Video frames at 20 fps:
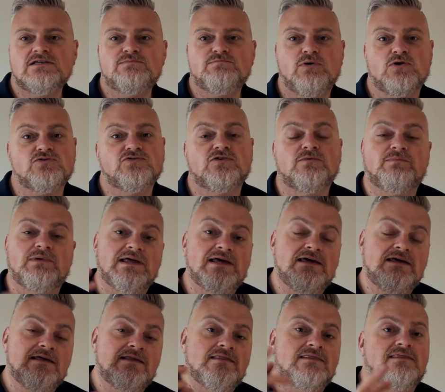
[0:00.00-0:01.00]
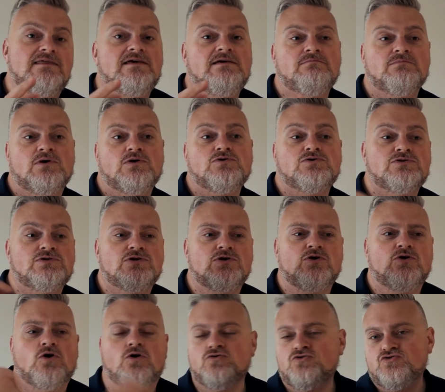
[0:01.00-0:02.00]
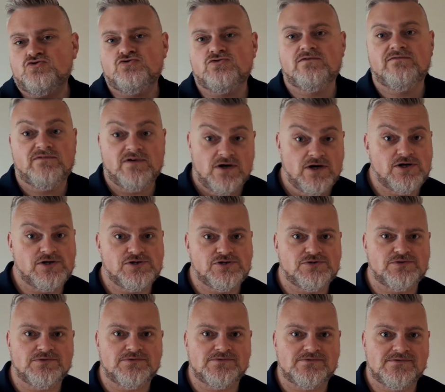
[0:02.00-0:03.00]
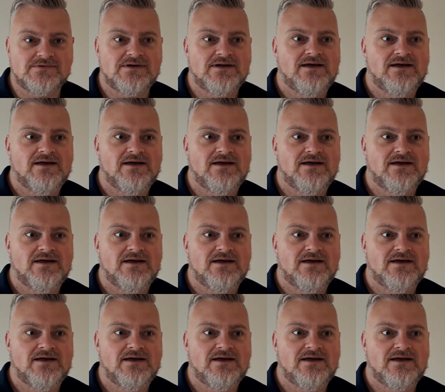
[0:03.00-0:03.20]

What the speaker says: is possibly the most controversial